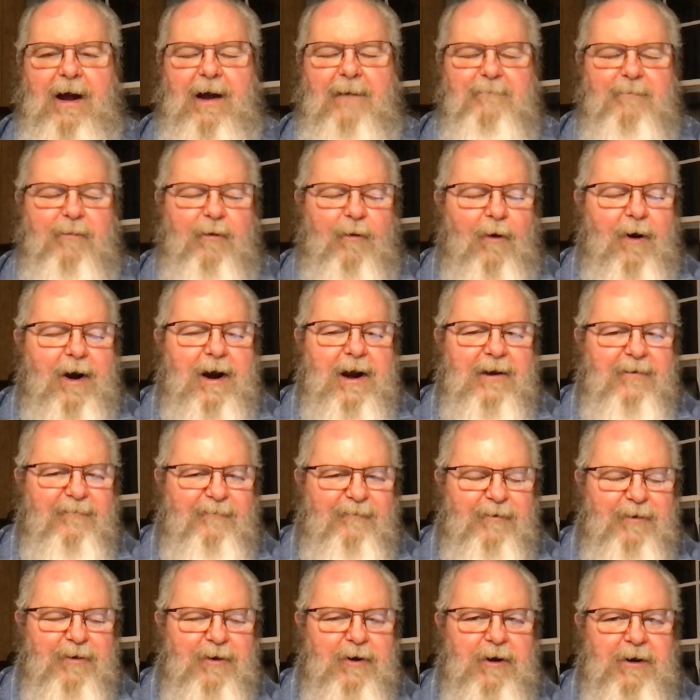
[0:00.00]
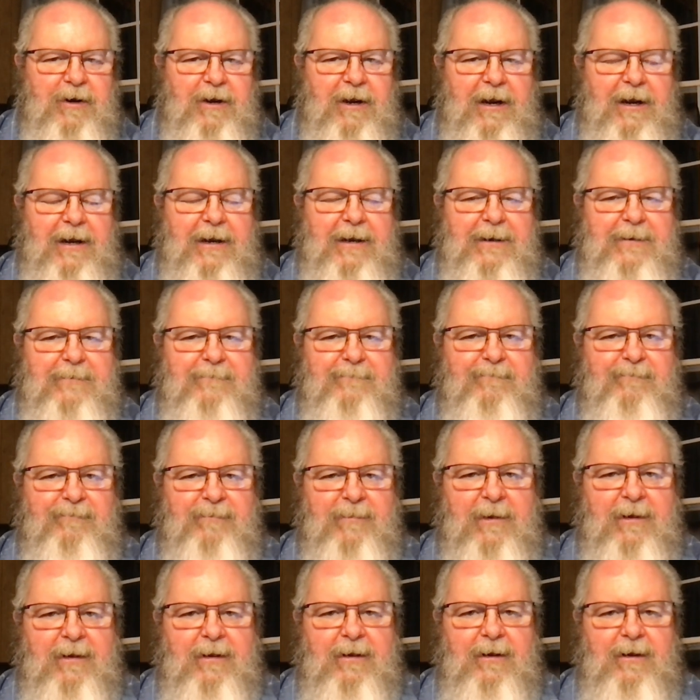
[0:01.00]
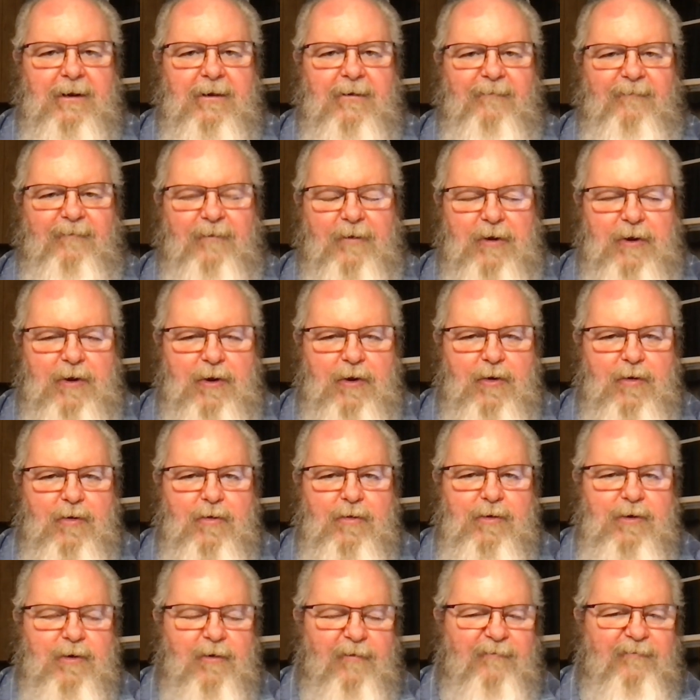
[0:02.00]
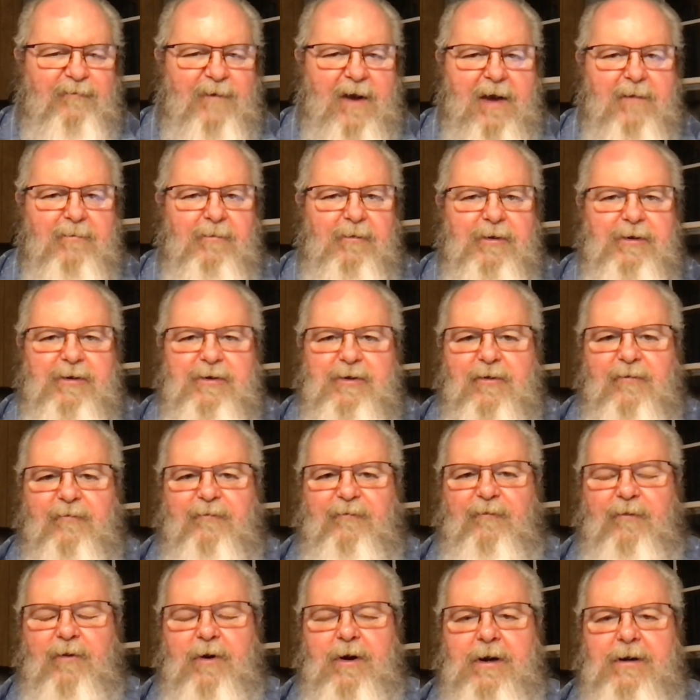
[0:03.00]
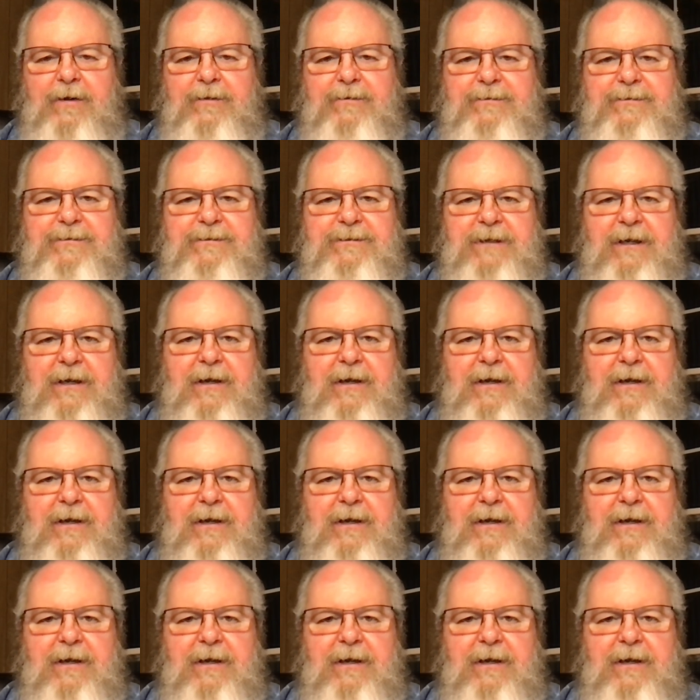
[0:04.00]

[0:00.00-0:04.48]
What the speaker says: I'm praying for you today, for you, your family, and your friends,